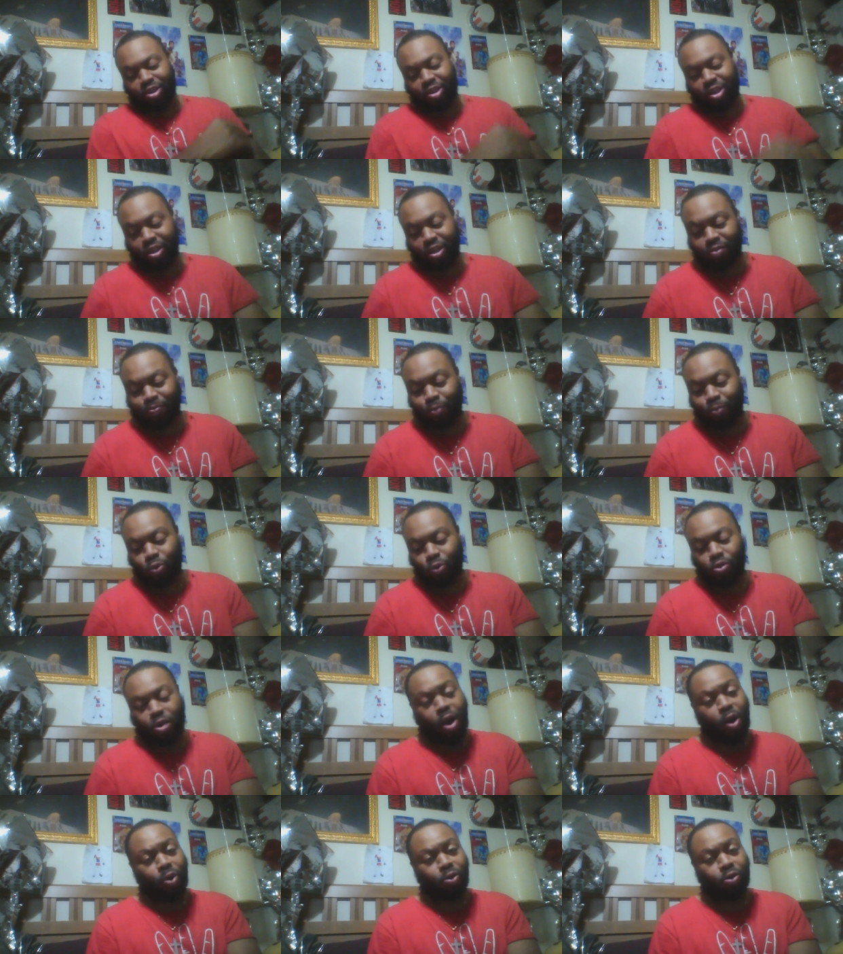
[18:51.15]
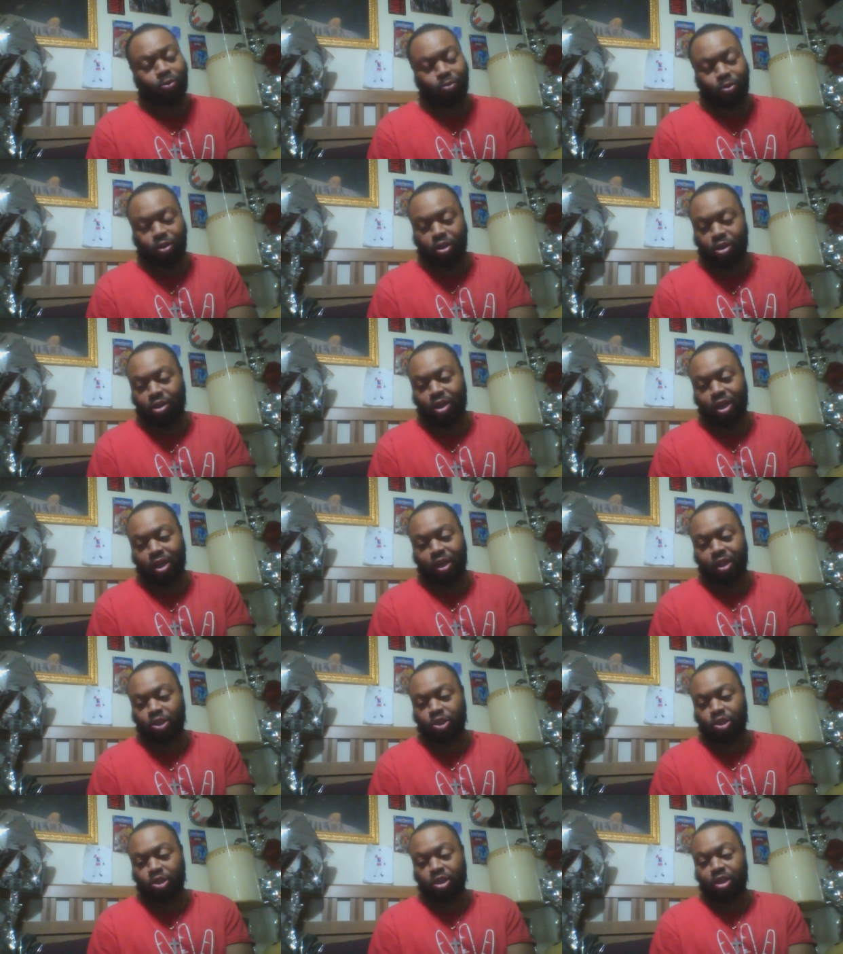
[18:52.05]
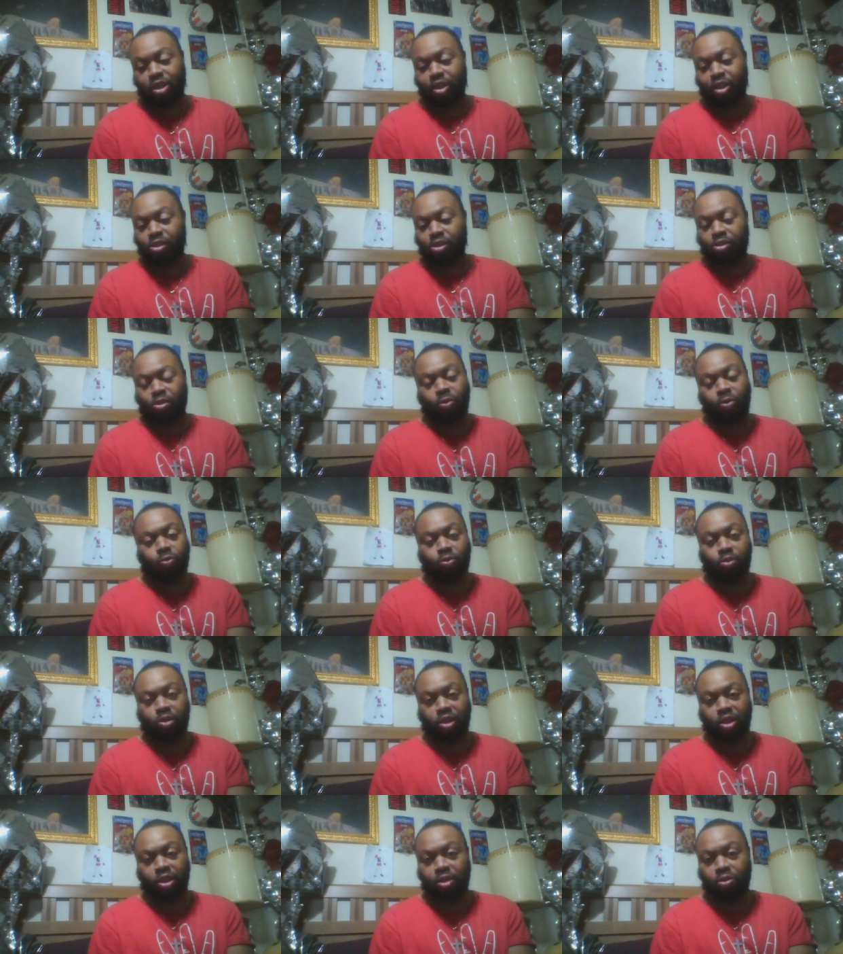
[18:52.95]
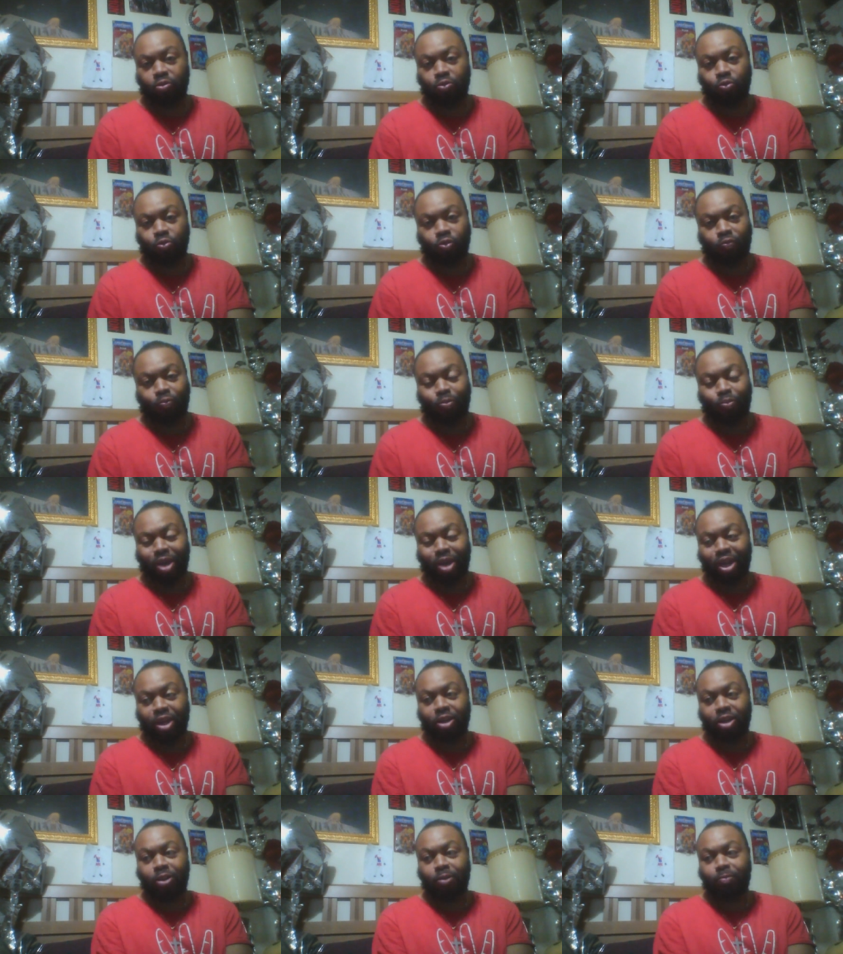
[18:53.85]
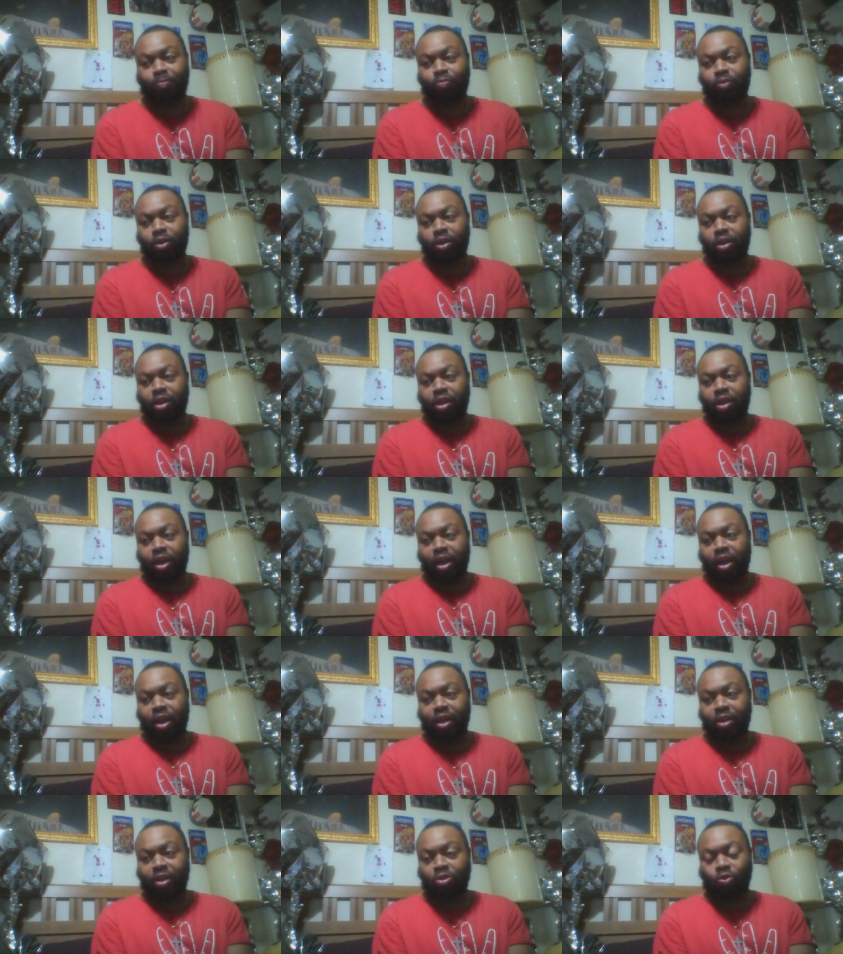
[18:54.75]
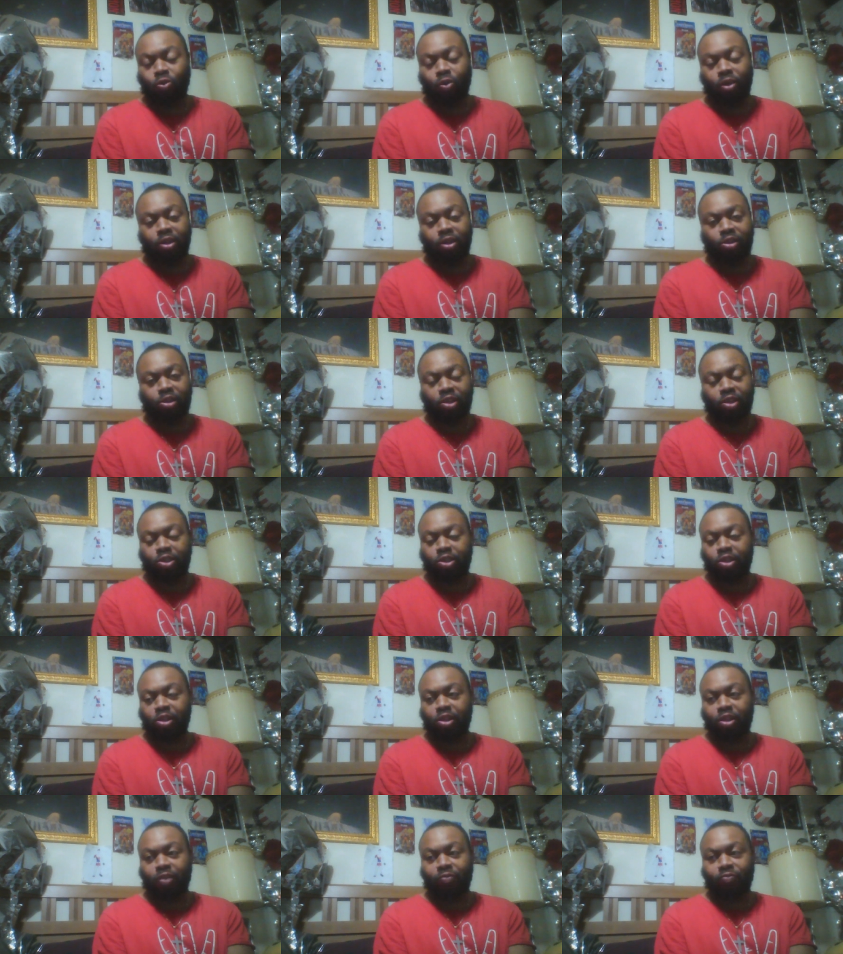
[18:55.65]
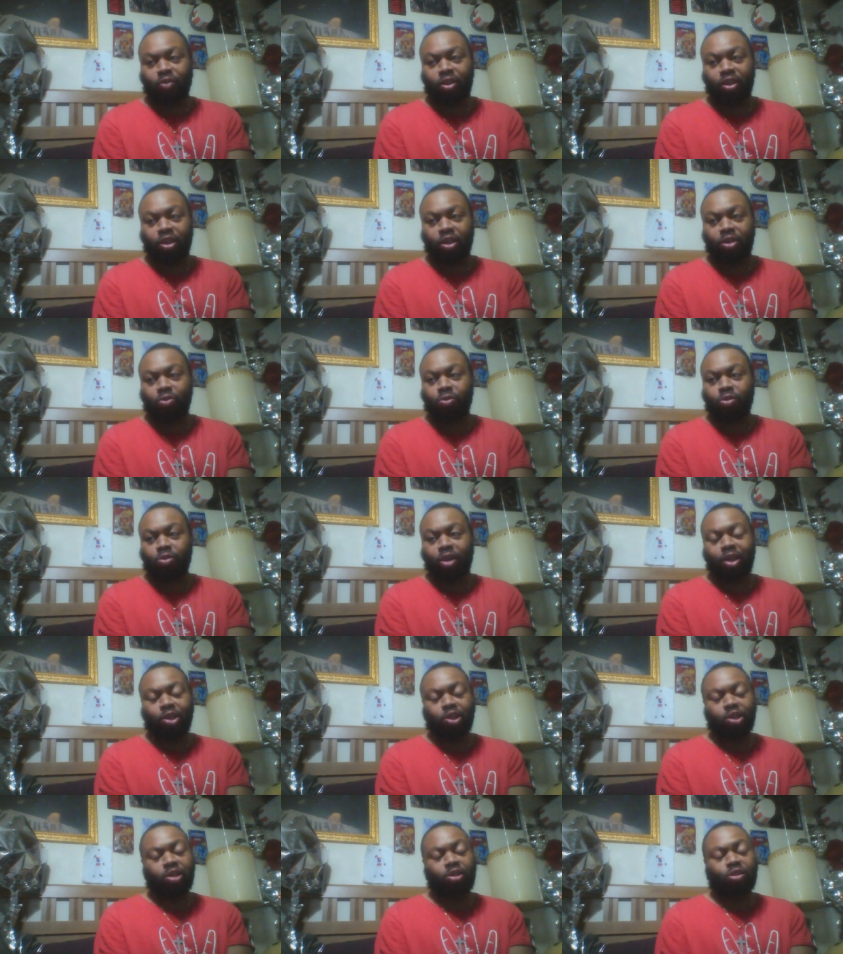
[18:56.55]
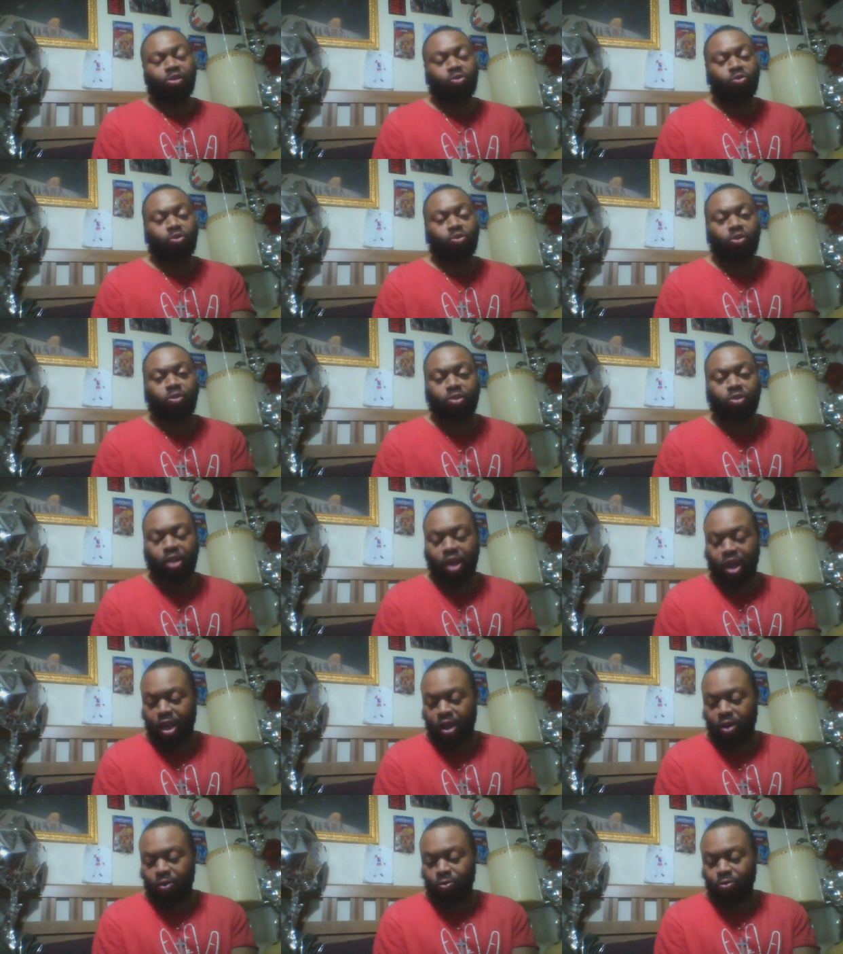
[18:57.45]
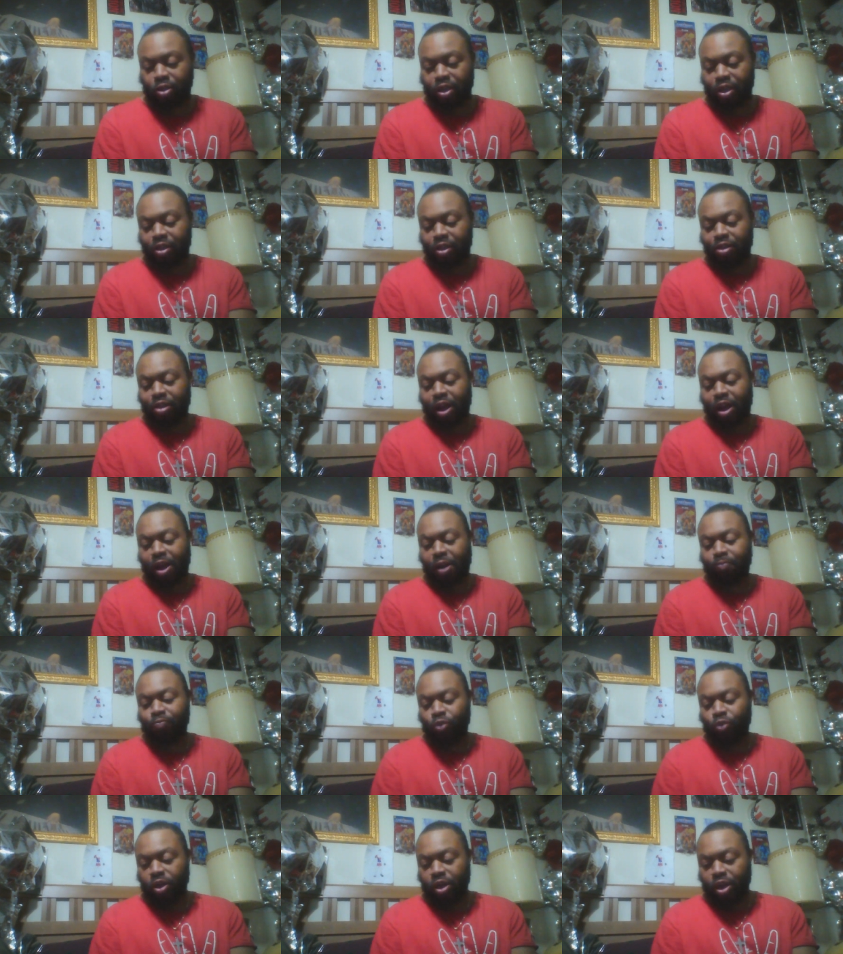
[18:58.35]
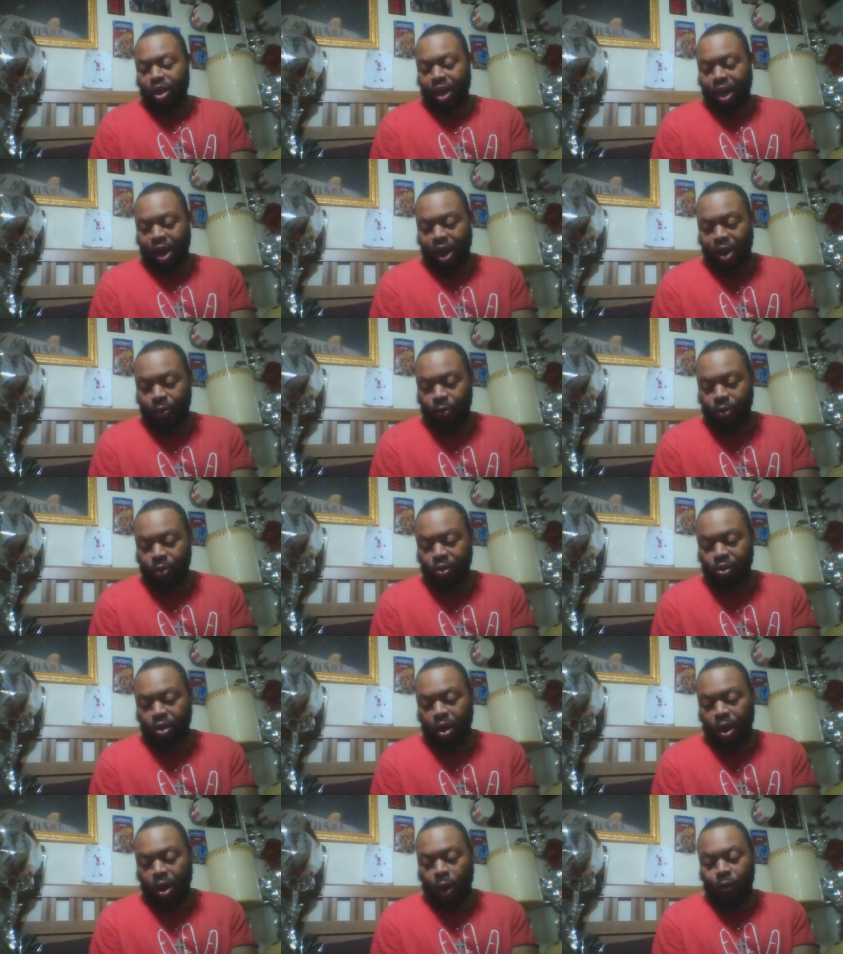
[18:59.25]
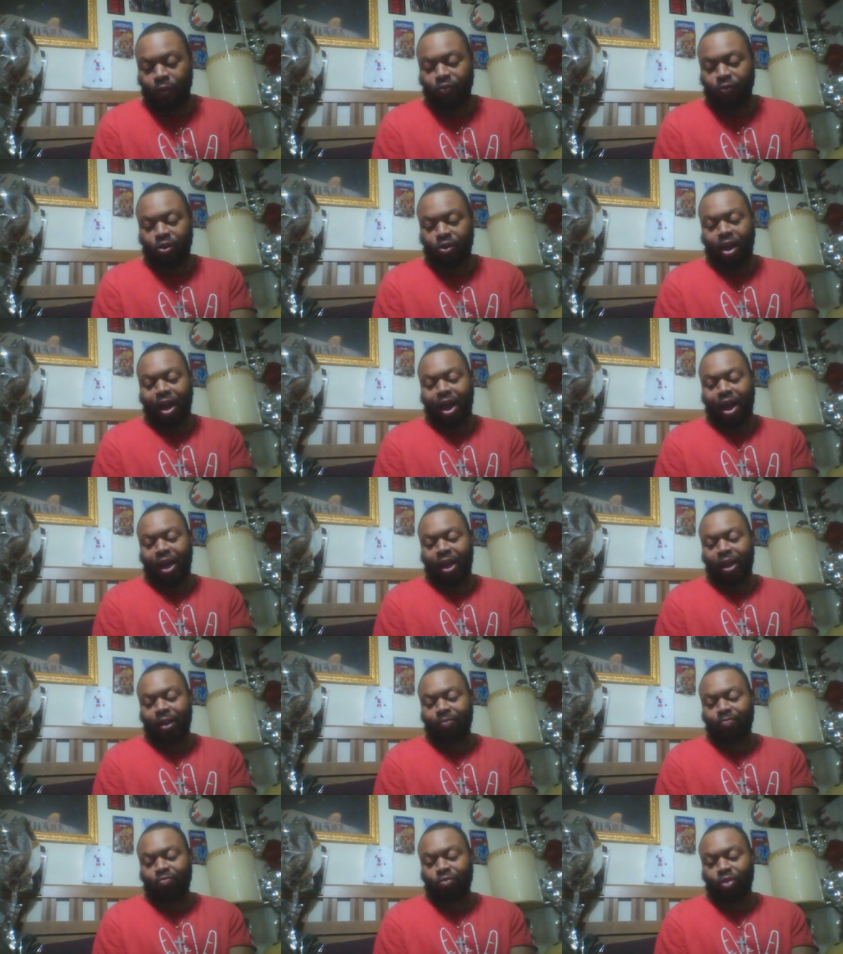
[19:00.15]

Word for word: This most awesome young lady. She is so skilled with makeup and transitions and videos. Like, she is doing her thing on TikTok. Eris Offline.